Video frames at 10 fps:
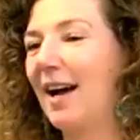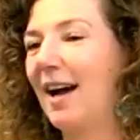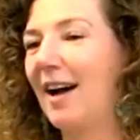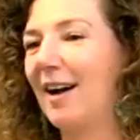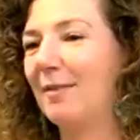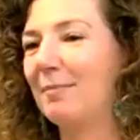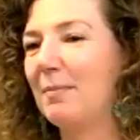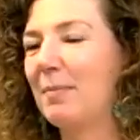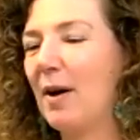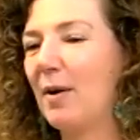
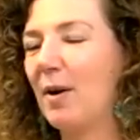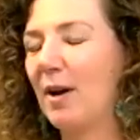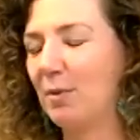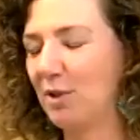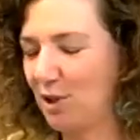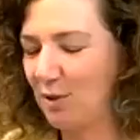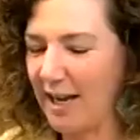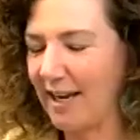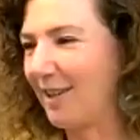But it was too late,